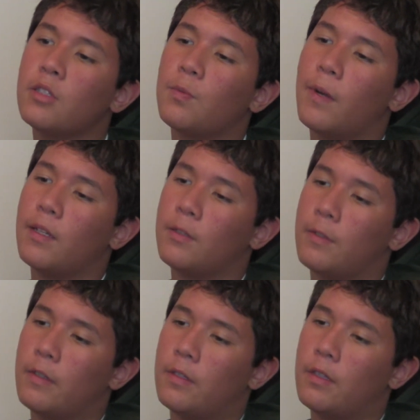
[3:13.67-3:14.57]
is what
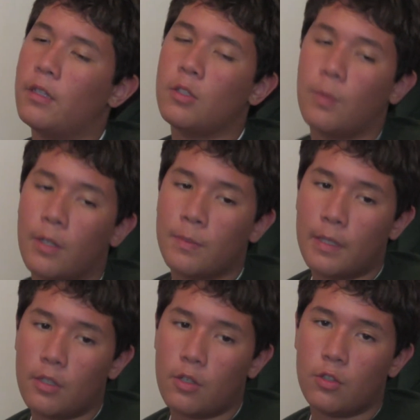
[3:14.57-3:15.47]
has
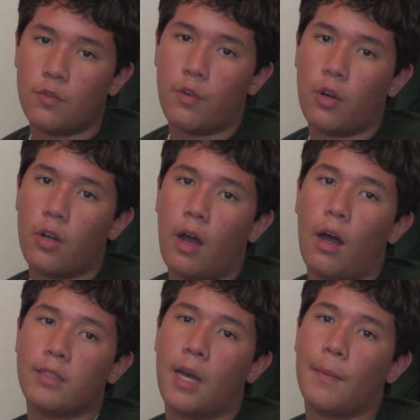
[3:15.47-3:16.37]
been used for
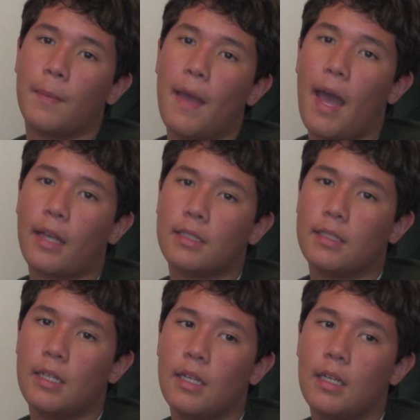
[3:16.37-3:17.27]
atomic mass.